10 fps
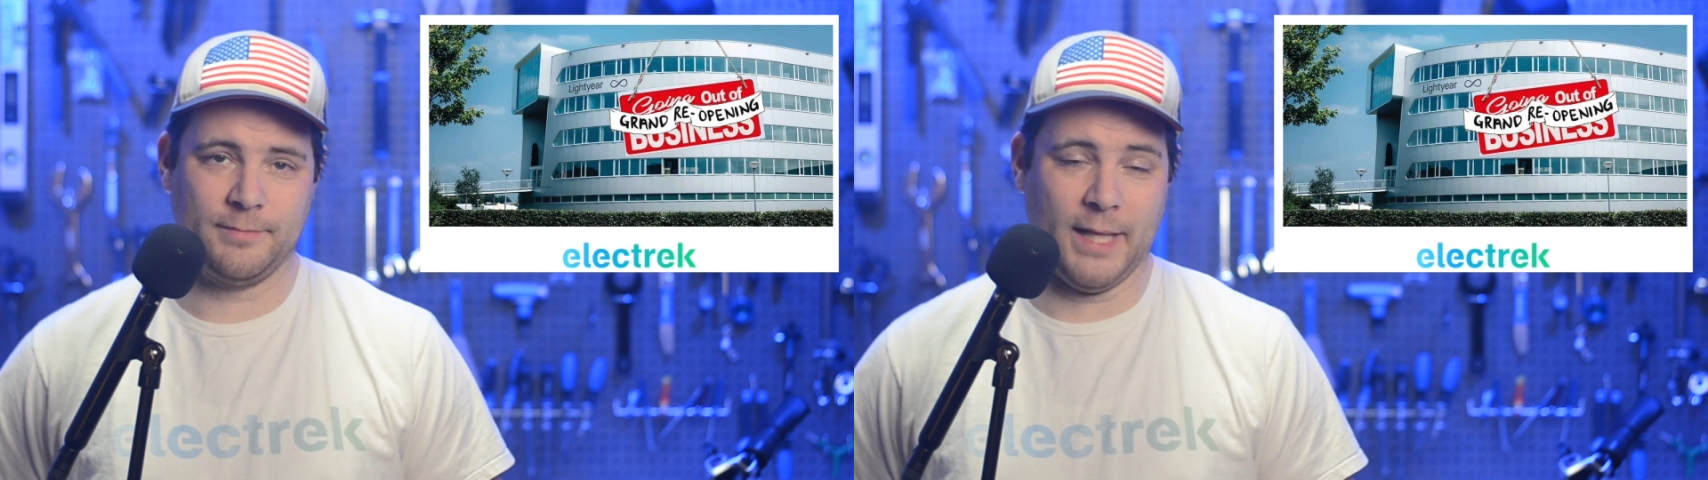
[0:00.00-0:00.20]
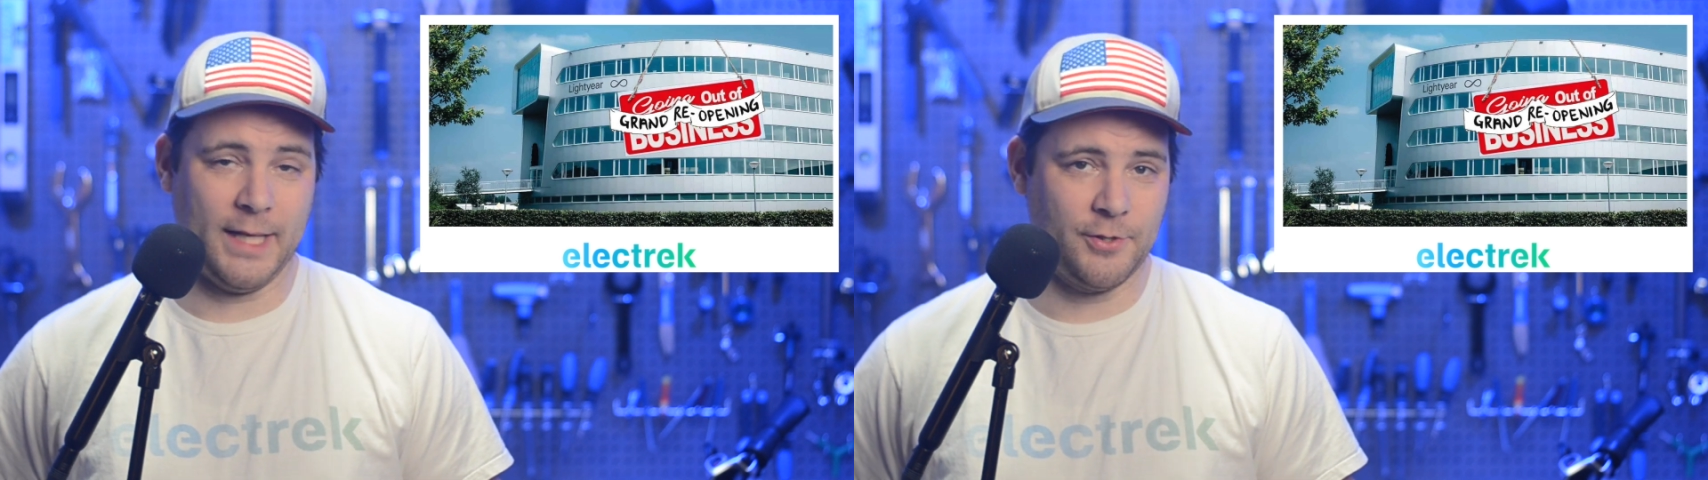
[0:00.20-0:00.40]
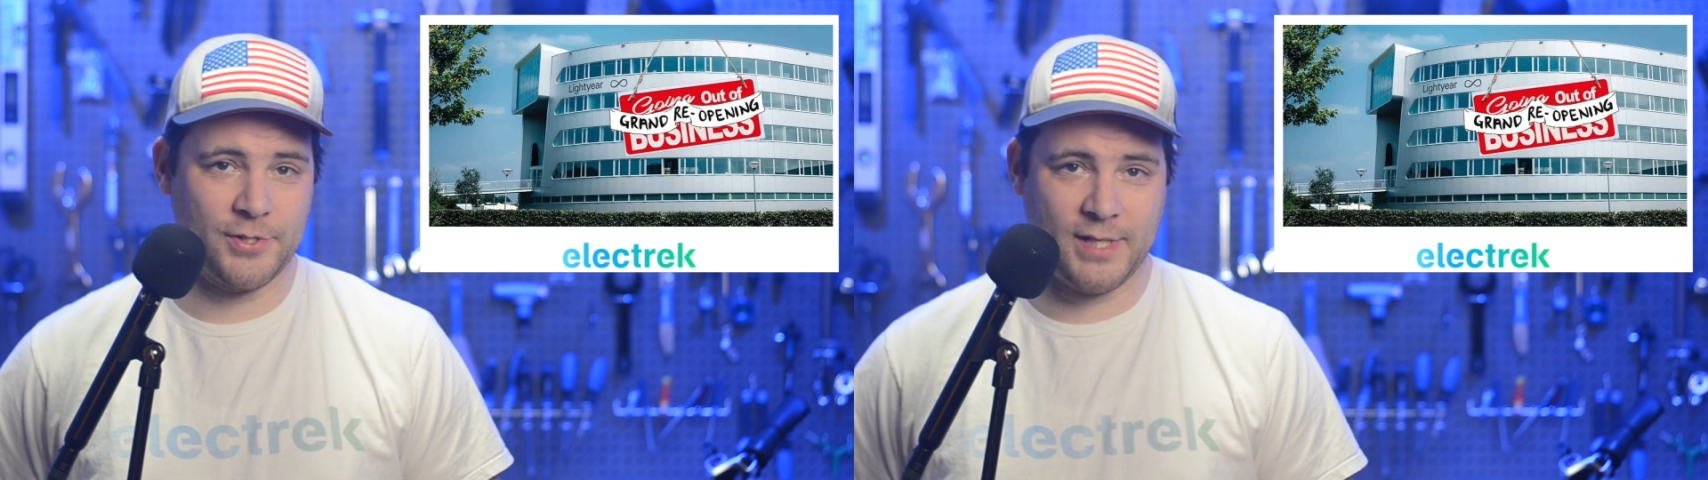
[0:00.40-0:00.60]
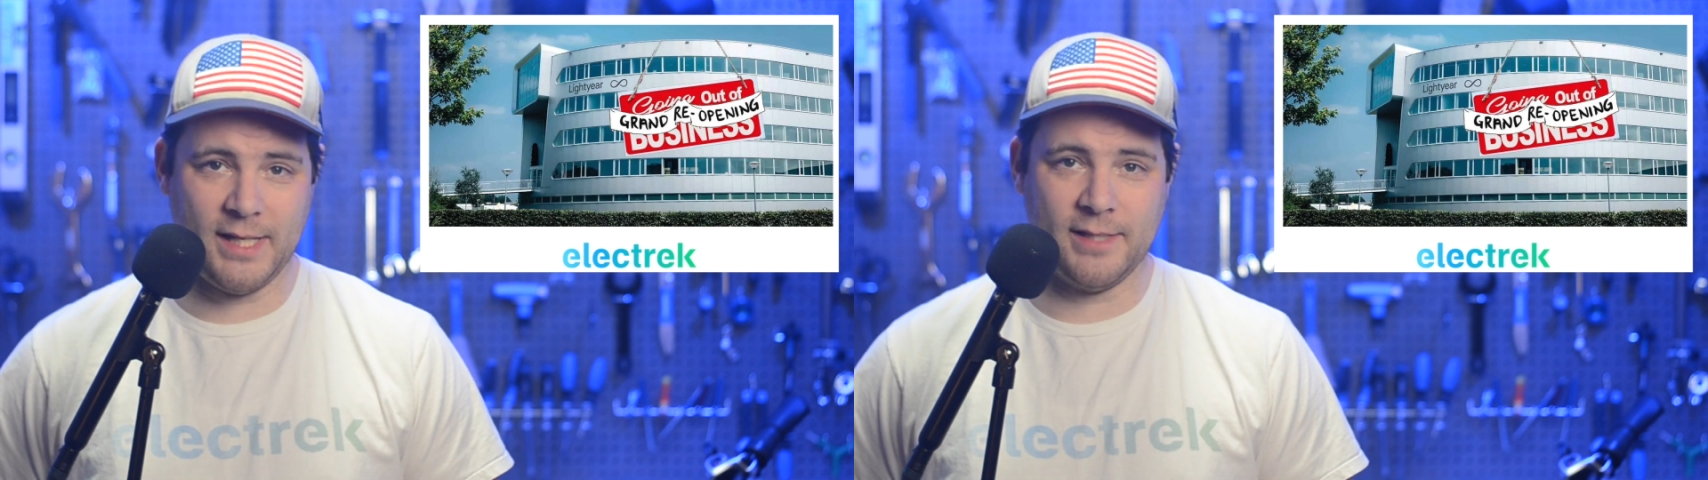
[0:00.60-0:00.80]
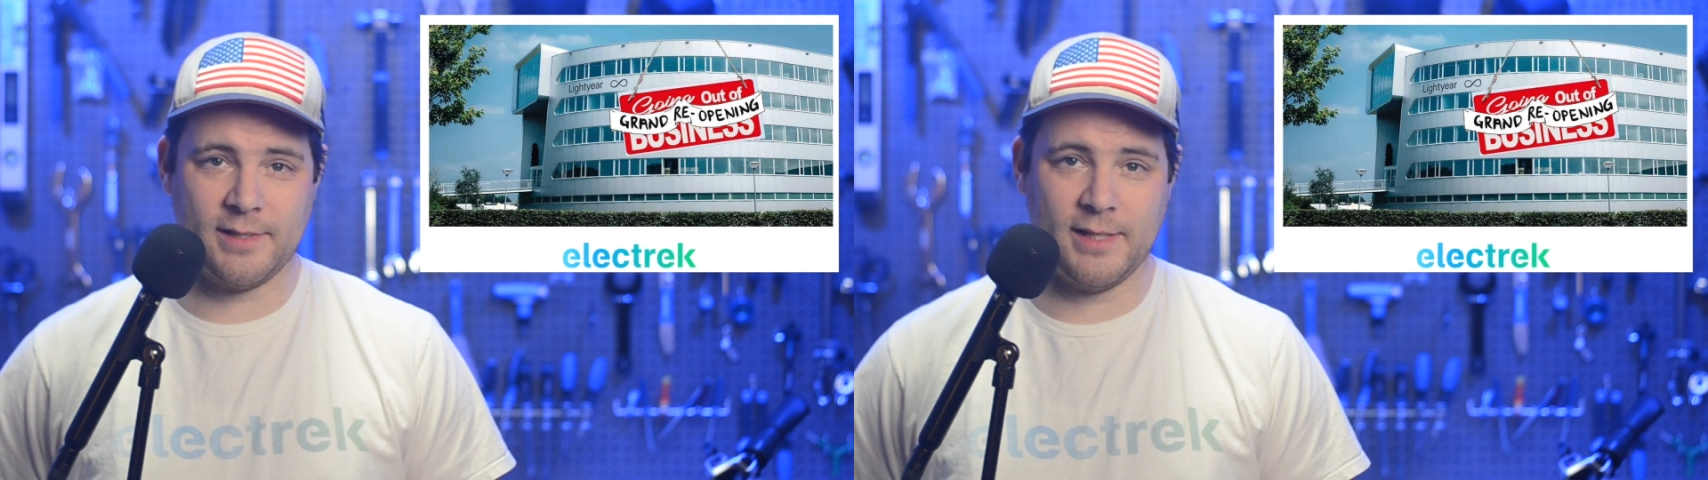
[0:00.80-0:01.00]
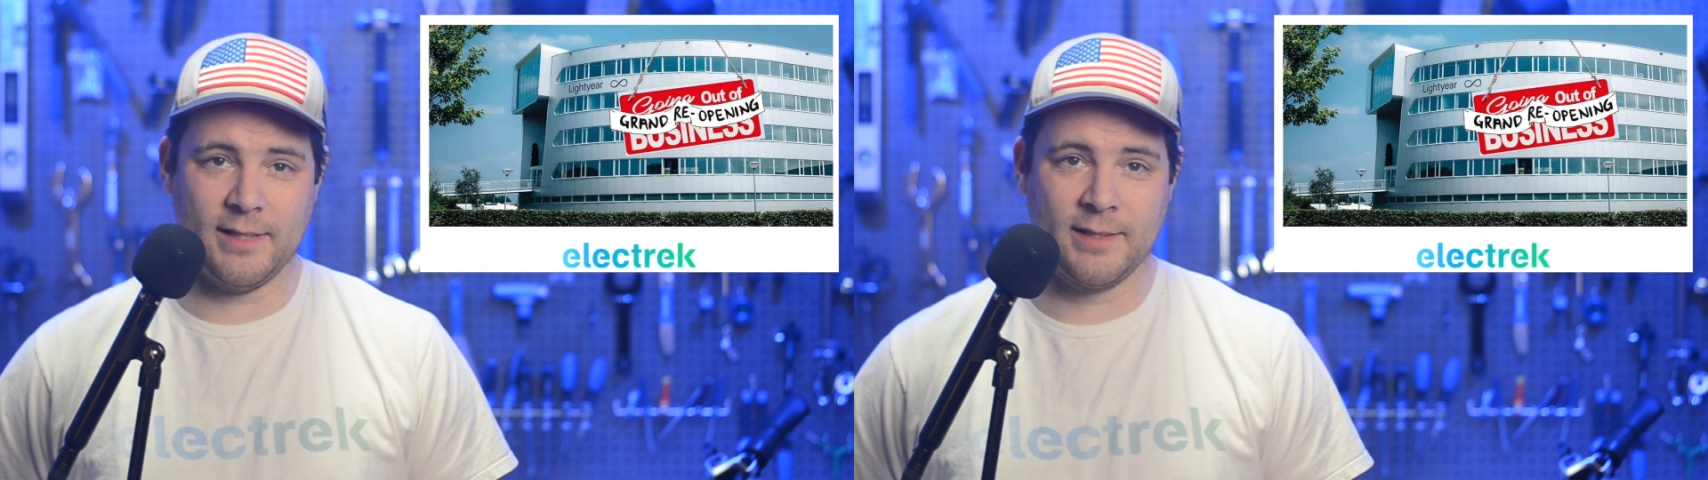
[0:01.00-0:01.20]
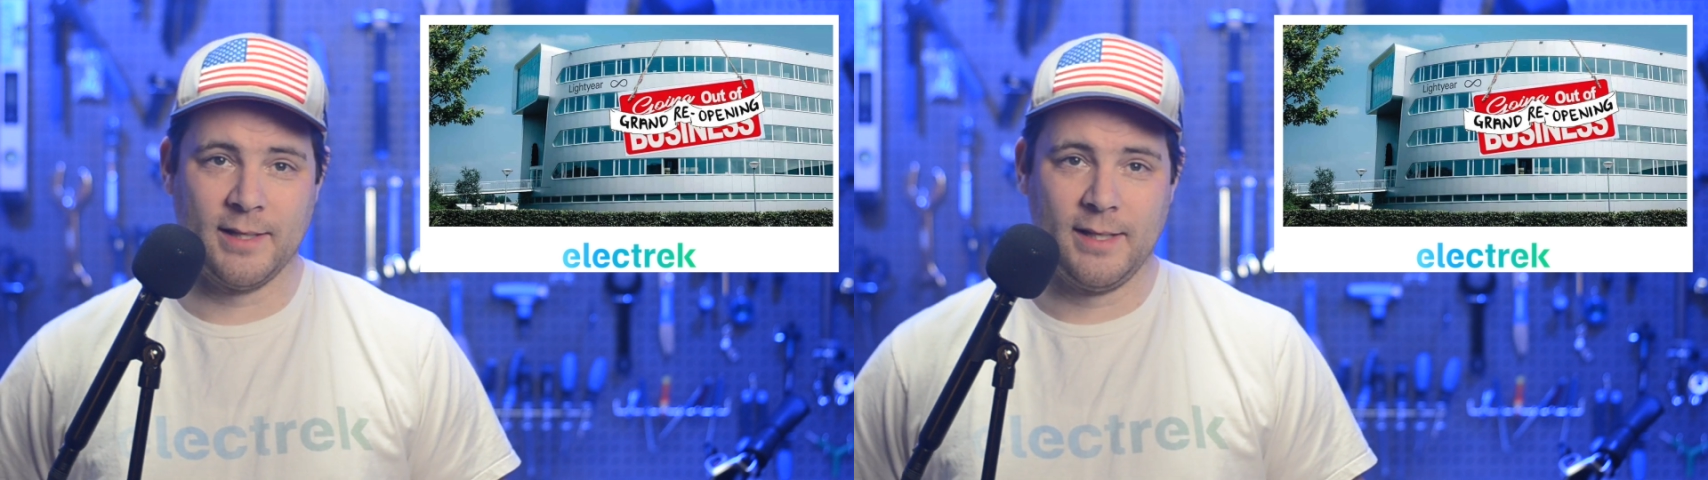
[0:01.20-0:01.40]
Lightyear states that